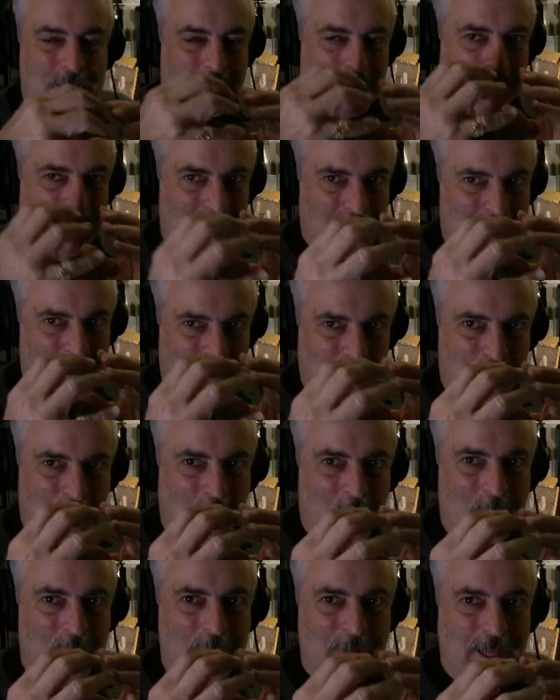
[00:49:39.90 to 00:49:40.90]
It's
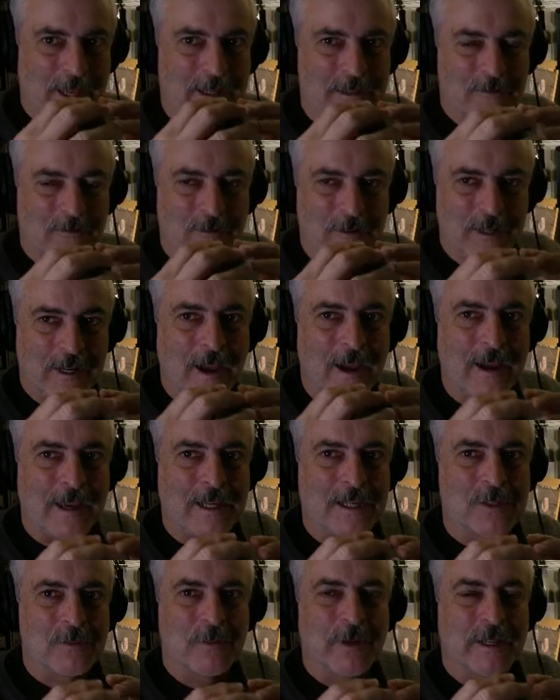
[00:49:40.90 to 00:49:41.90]
part of that
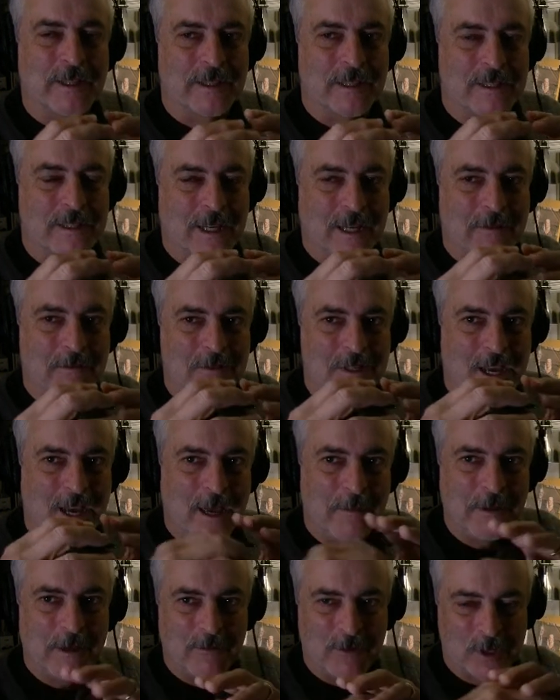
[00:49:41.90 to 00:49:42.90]
gneiss, but at the same
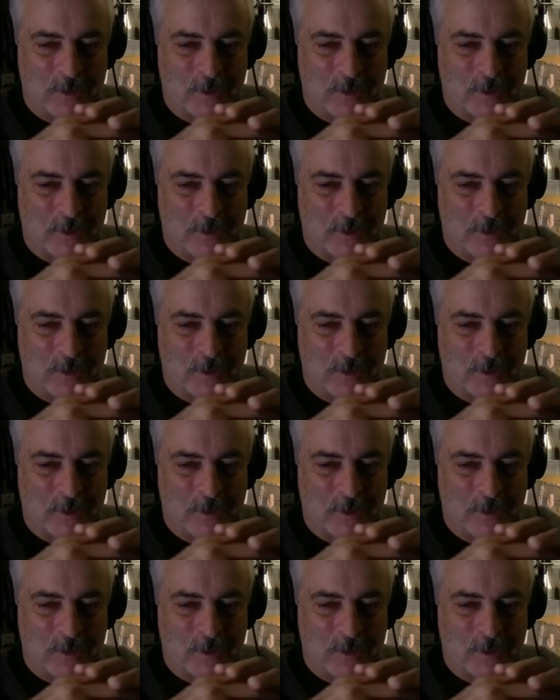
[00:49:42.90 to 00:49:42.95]
time,